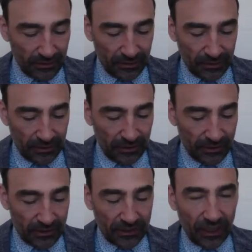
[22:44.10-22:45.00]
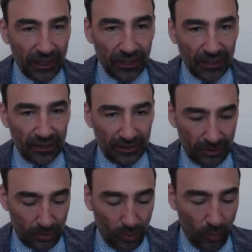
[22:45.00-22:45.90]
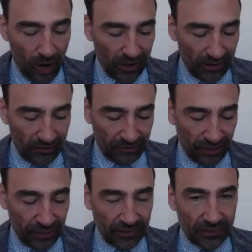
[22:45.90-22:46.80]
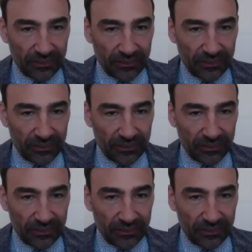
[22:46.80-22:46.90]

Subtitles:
install Y-Finance.